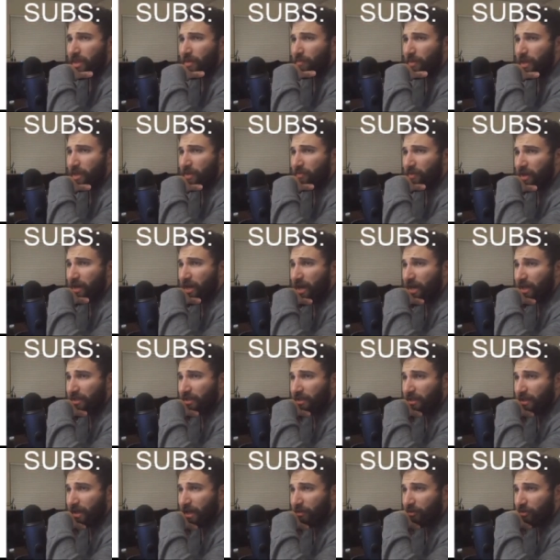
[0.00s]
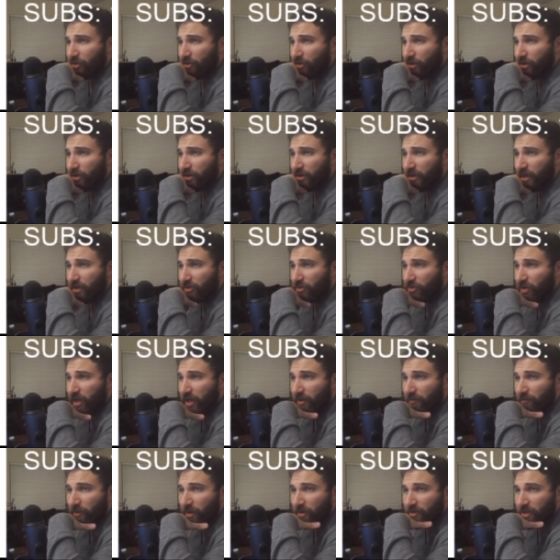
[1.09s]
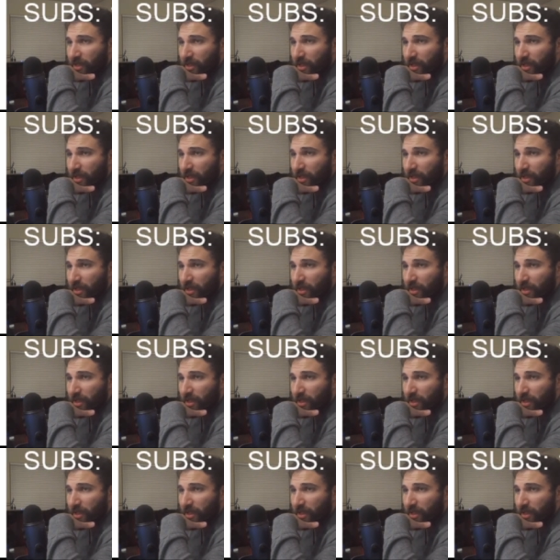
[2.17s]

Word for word: The myth of a constant labor shortage allows trucking firms